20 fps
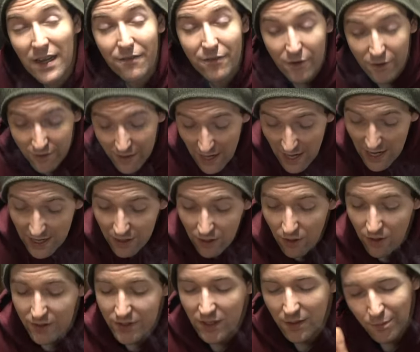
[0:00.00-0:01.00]
If you're not
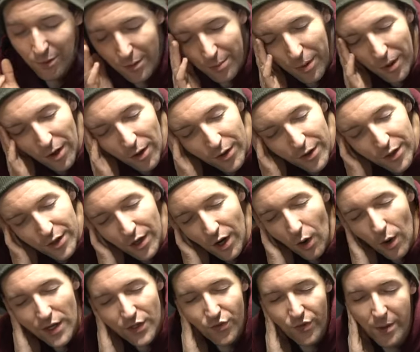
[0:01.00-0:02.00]
Arctic Blue Pearl, you could
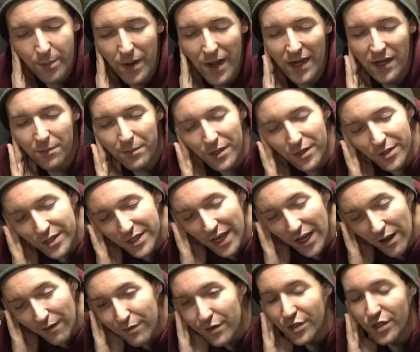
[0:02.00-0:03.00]
always repaint them
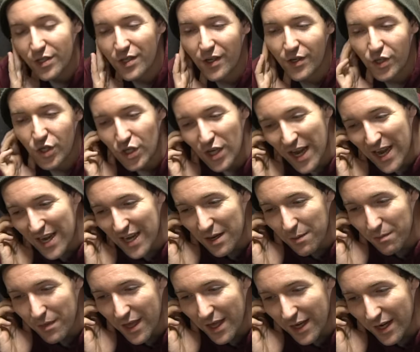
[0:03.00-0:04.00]
yourself. It's just a
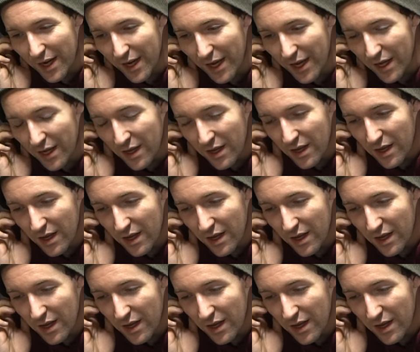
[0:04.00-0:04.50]
shame that, uh,